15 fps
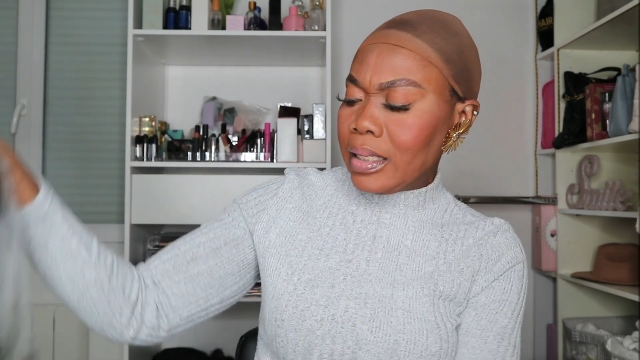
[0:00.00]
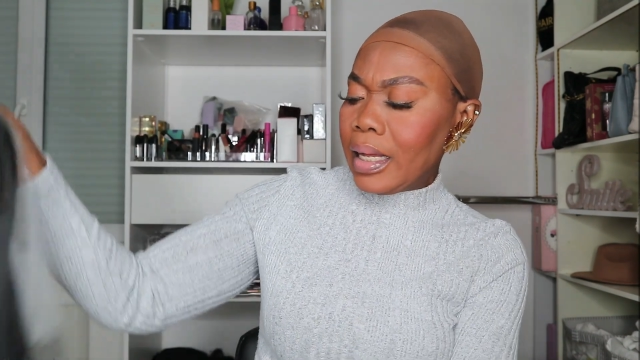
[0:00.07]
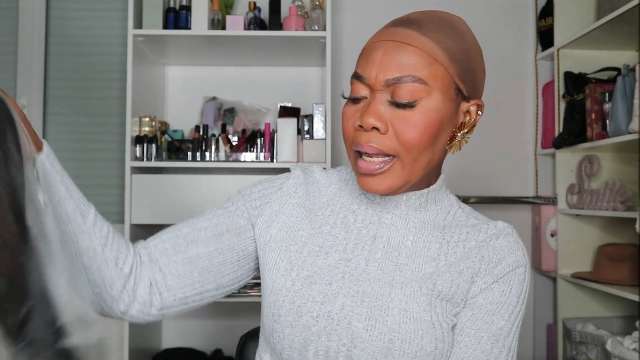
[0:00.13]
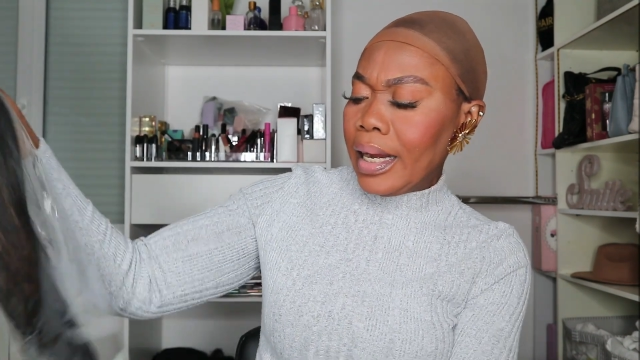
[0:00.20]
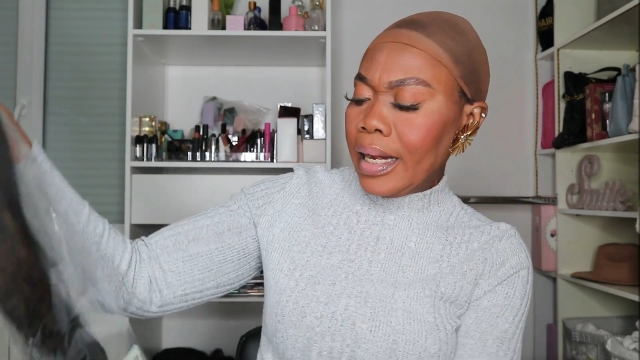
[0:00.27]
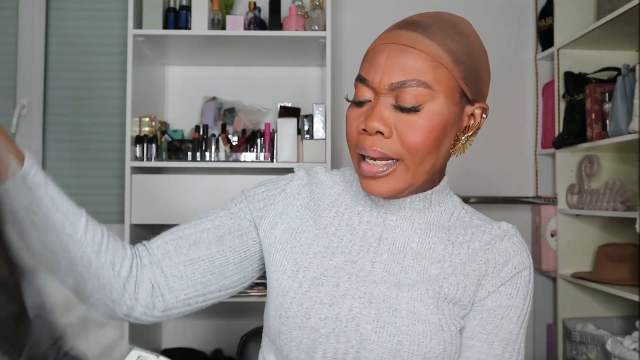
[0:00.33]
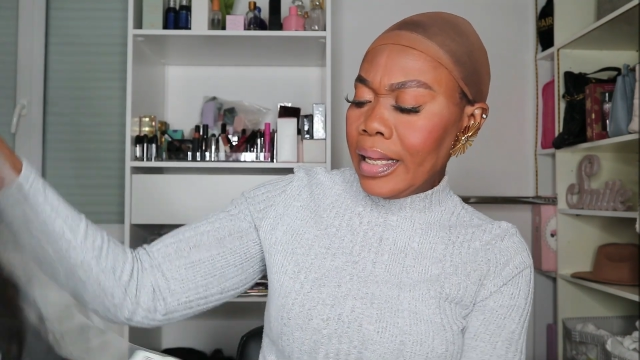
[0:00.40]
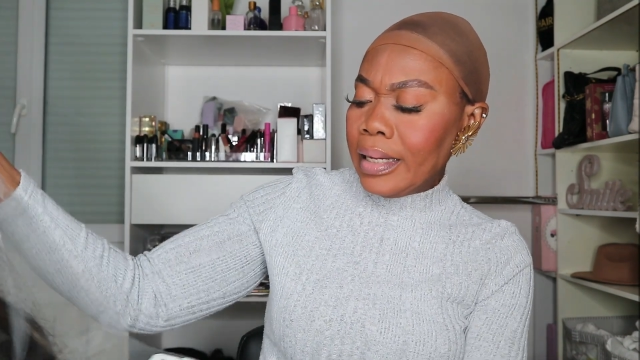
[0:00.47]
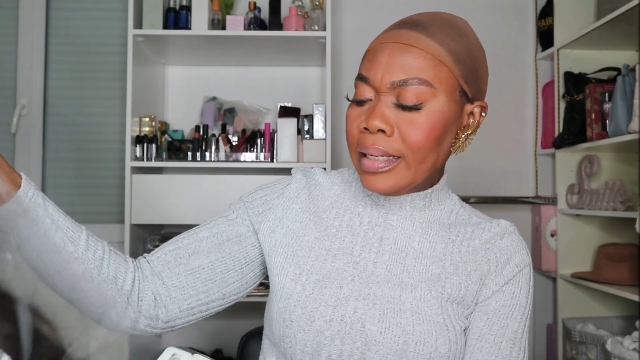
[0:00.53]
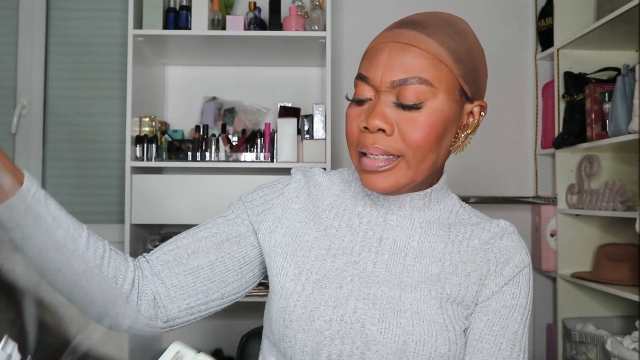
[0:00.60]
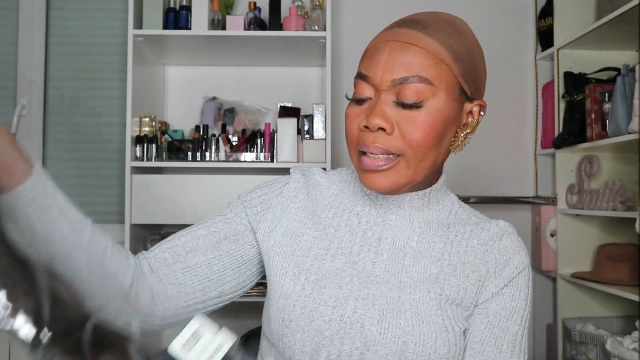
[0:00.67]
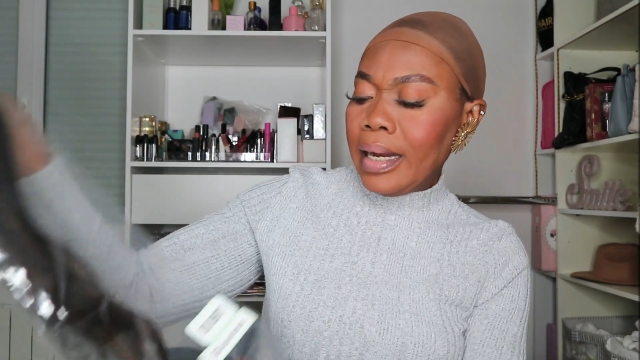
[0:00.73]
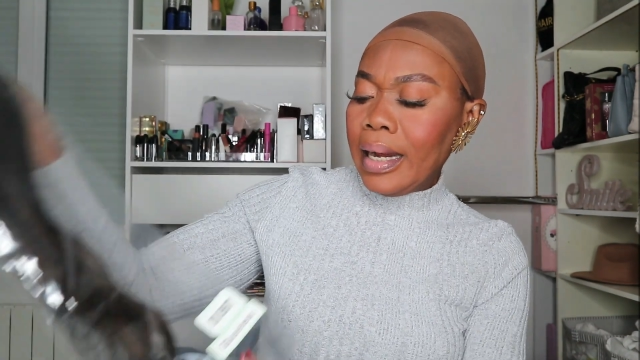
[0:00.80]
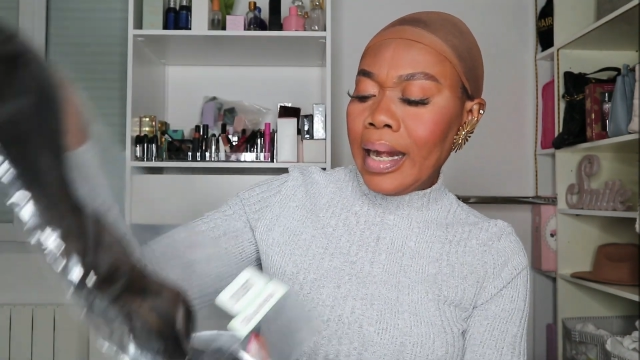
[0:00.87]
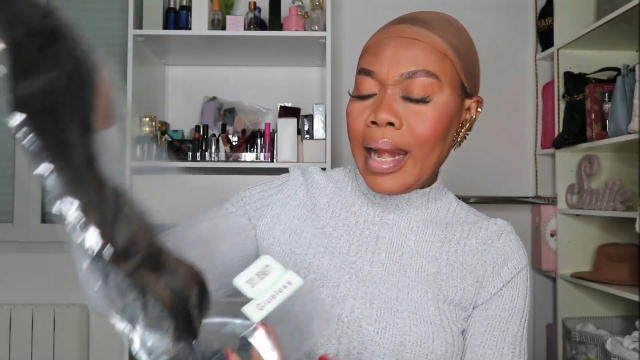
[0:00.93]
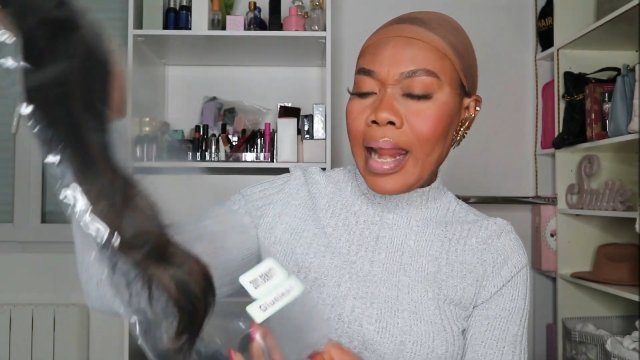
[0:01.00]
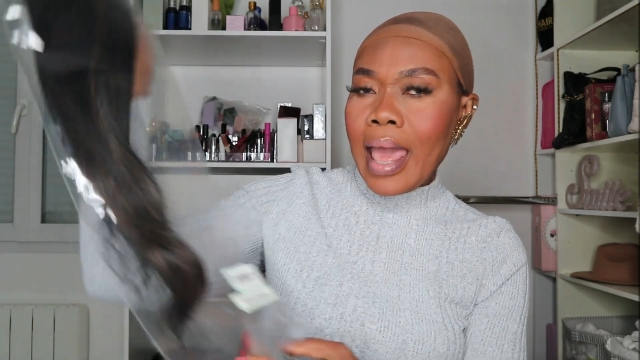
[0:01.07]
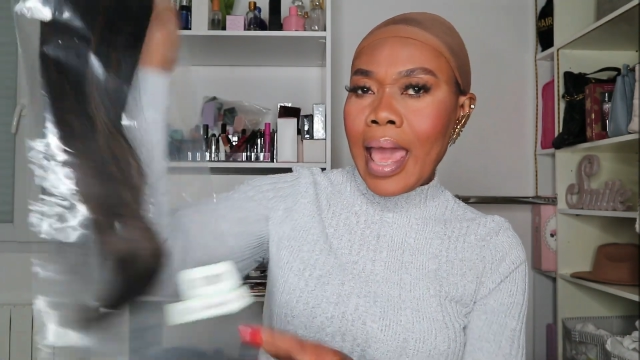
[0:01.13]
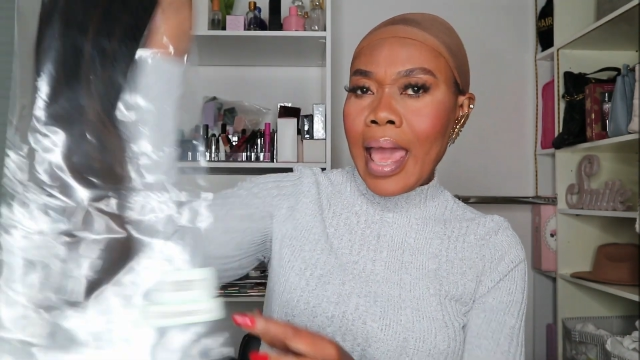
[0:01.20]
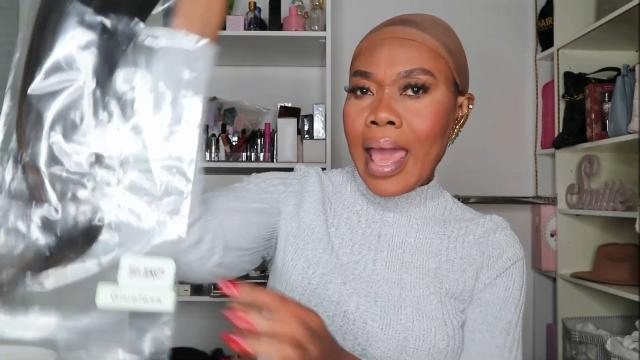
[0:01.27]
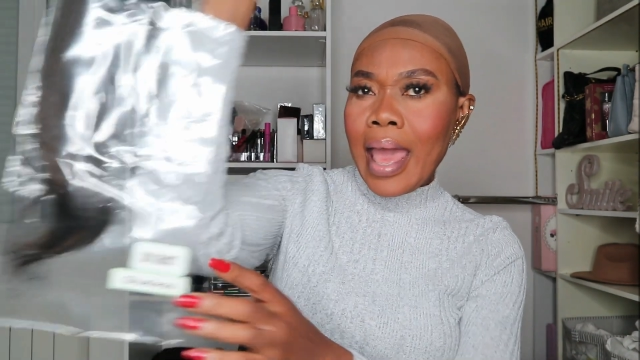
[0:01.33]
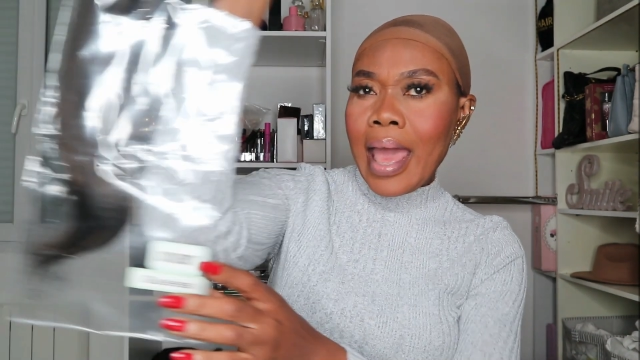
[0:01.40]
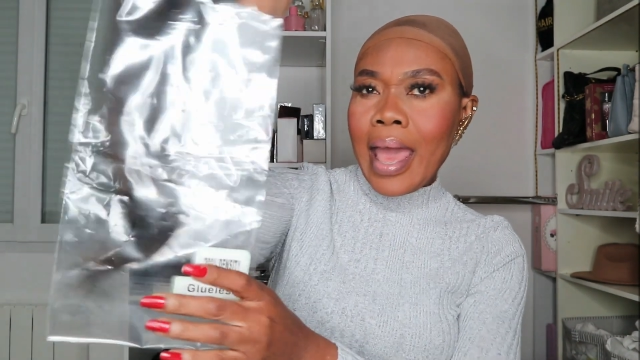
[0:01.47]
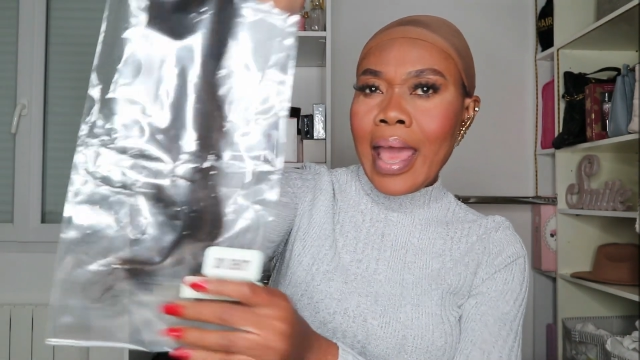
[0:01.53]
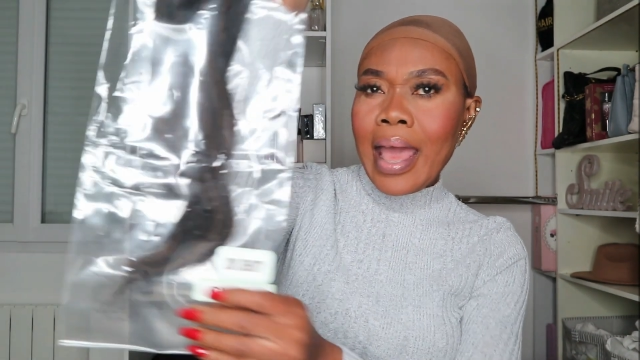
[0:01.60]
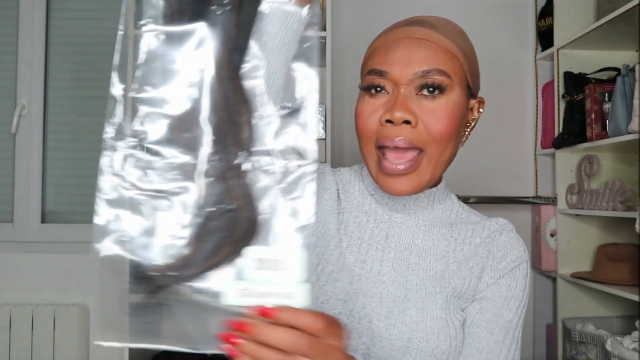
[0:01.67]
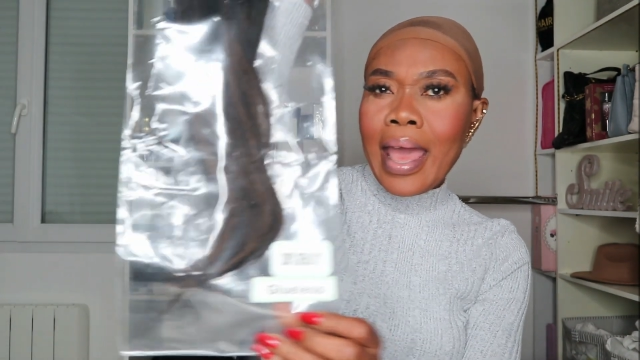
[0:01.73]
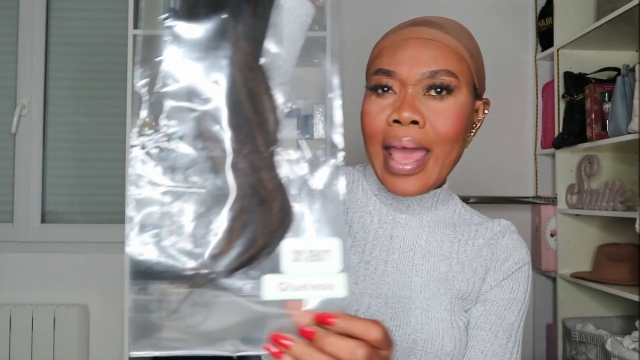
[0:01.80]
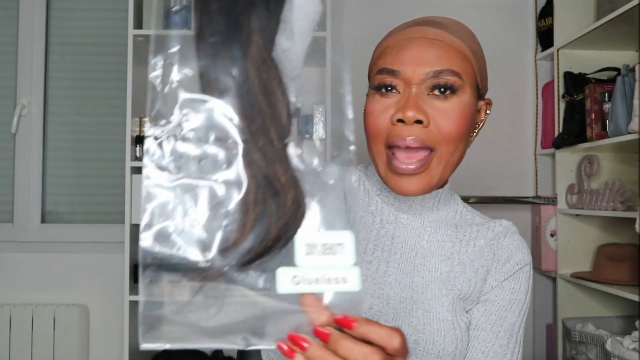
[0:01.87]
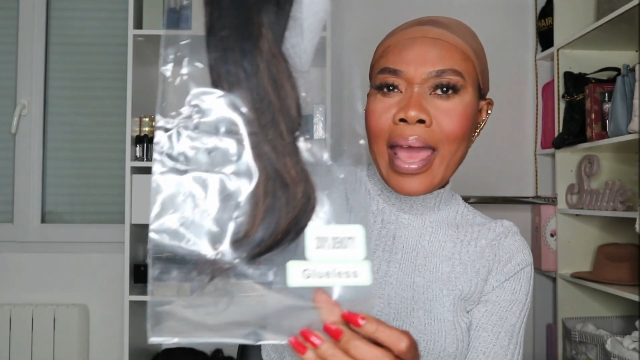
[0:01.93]

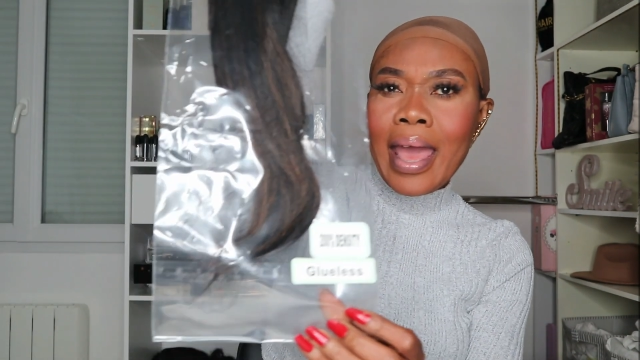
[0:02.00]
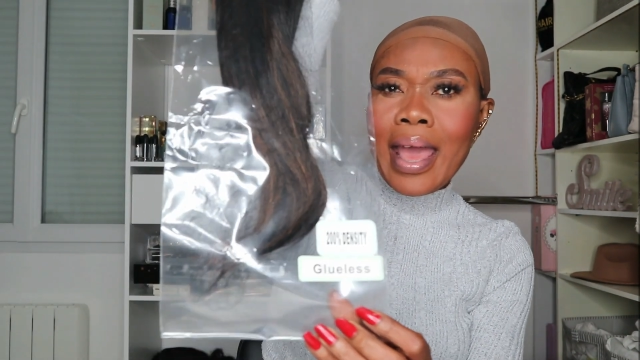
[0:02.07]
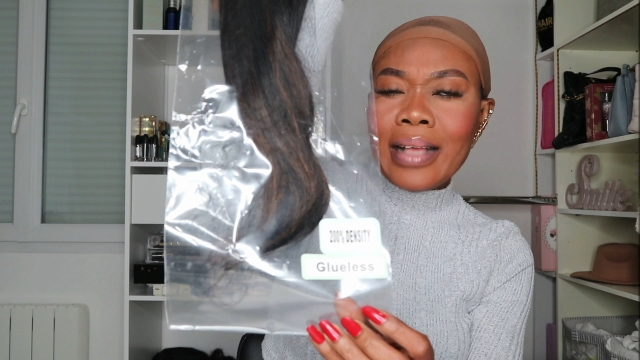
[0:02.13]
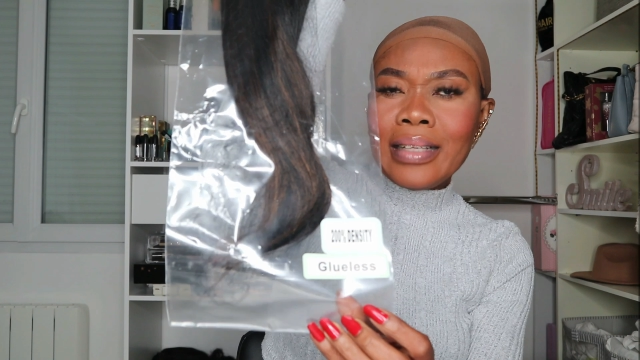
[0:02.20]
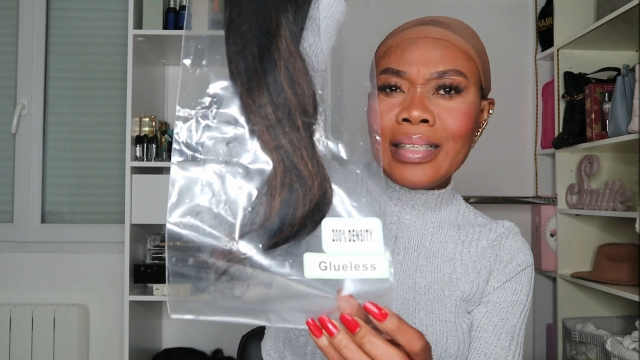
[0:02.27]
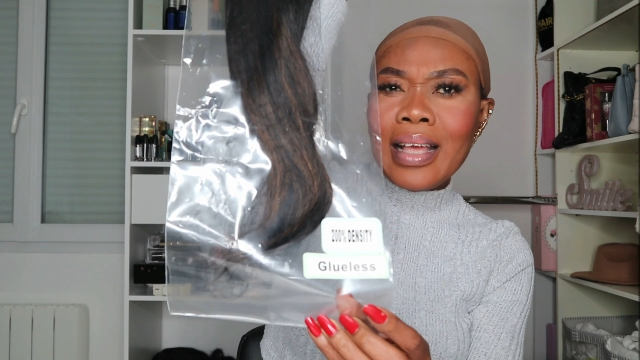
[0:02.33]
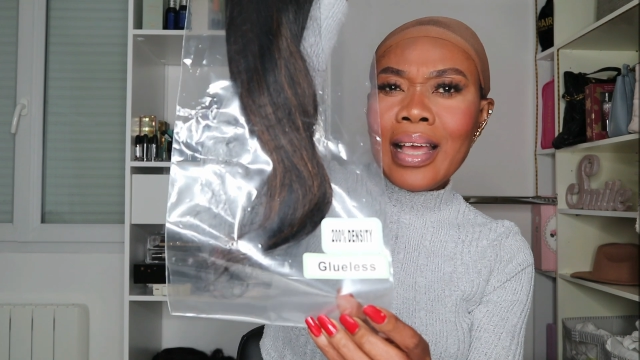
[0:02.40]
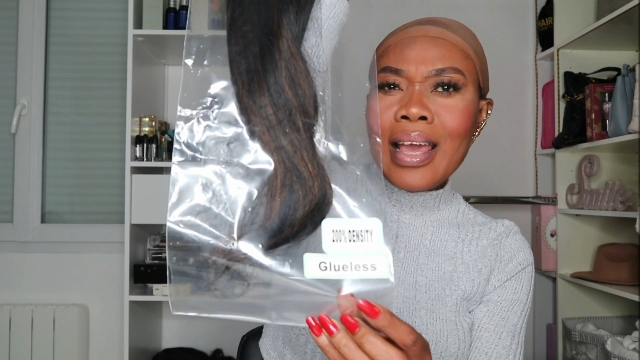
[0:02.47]
glueless.